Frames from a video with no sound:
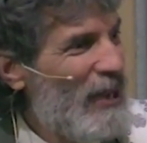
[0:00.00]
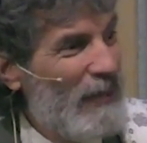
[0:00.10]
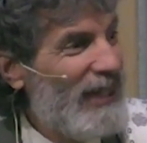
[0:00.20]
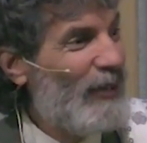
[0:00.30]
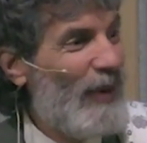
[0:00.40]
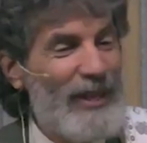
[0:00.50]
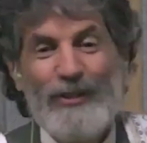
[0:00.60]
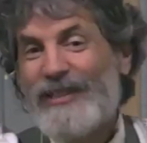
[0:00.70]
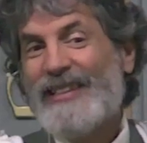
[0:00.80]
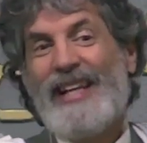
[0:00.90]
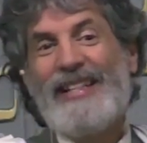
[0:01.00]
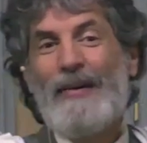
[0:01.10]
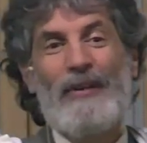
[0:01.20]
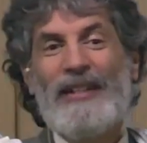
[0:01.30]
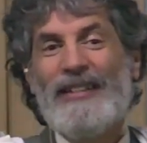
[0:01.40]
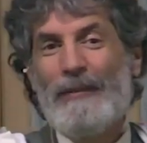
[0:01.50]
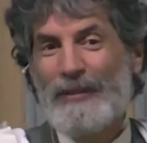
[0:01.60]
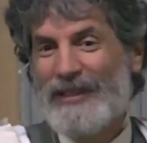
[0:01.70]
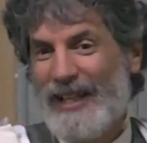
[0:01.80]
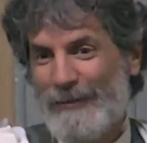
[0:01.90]
but either way, you still end up with an
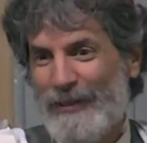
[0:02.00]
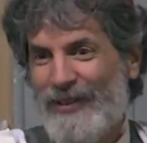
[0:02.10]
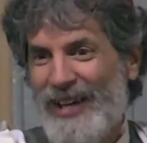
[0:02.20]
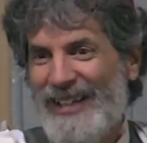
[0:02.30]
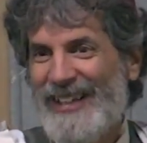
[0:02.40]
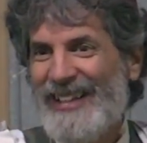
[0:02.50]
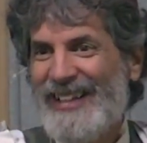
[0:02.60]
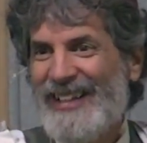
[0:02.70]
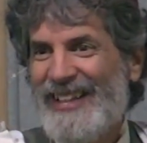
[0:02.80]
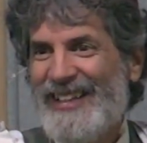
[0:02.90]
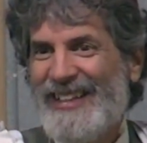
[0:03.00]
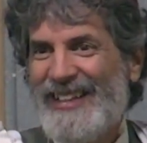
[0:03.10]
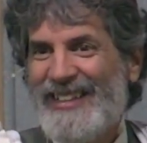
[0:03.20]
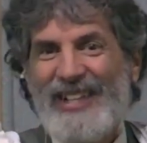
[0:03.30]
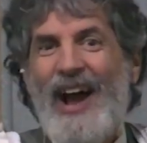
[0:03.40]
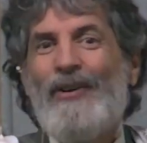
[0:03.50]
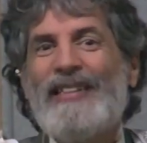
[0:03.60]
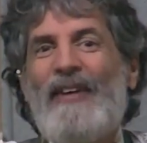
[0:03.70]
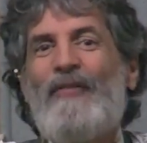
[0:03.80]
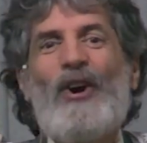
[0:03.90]
Egyptian husband, right? So, how is
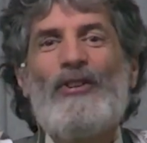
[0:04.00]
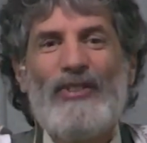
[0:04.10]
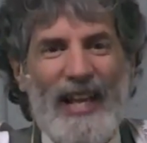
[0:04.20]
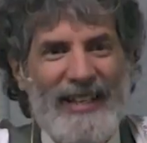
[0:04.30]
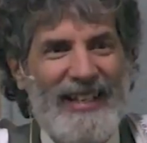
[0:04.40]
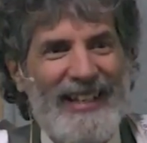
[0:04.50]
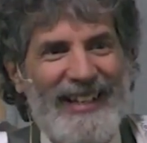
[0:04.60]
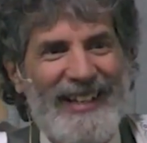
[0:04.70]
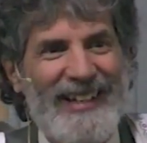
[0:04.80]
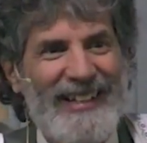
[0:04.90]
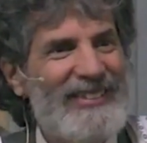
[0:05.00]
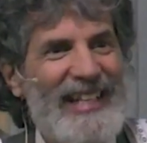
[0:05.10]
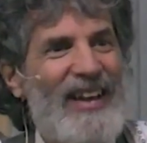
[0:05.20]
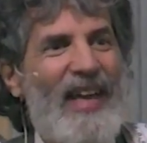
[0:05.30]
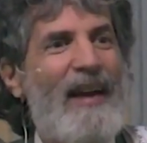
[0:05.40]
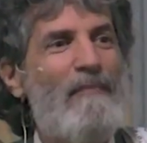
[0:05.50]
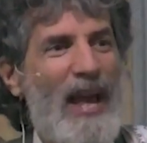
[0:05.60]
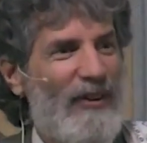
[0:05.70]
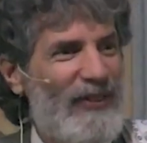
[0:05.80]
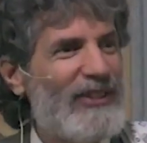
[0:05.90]
that for her sake? I don't see how that
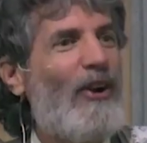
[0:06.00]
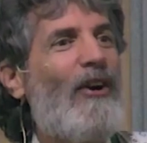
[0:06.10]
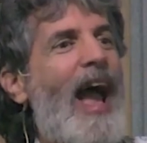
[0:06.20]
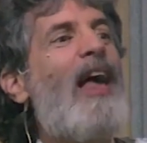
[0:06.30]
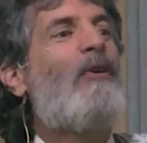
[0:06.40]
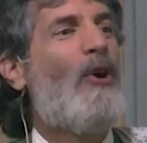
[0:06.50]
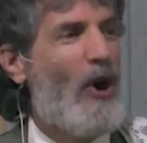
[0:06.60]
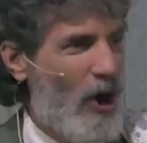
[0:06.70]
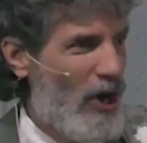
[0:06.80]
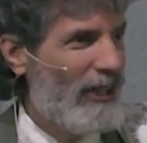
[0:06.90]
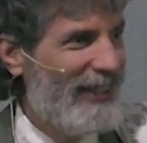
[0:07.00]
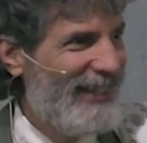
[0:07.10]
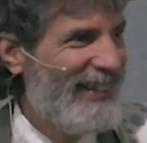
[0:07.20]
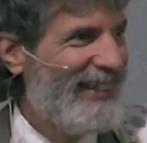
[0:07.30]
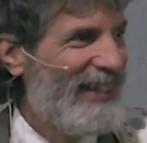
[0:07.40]
benefits her at all.